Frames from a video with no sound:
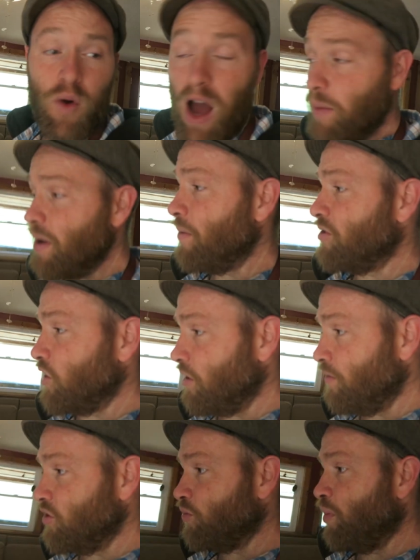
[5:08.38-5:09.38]
We ought to be able
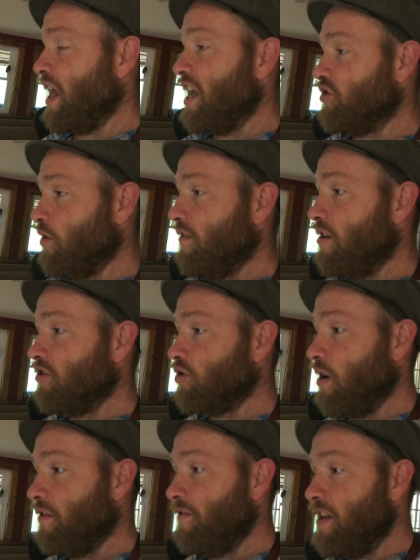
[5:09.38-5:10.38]
to plant 1,200
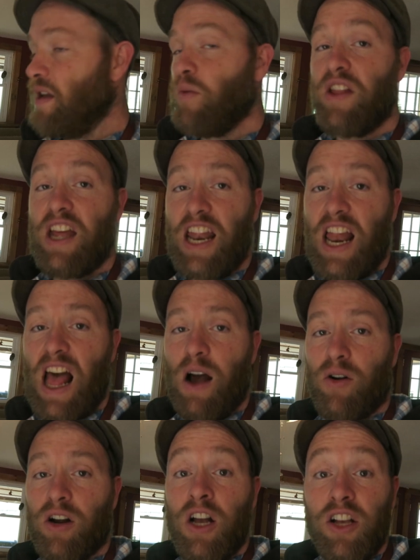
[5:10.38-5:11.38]
square feet within an
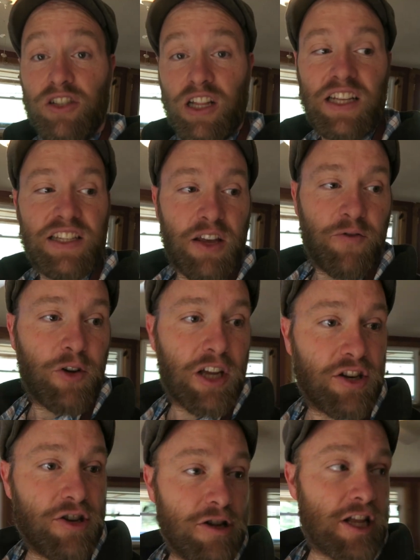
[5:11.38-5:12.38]
hour. So let's see if we
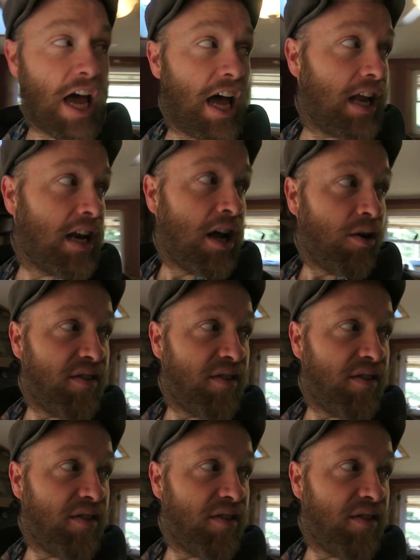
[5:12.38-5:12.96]
can do that.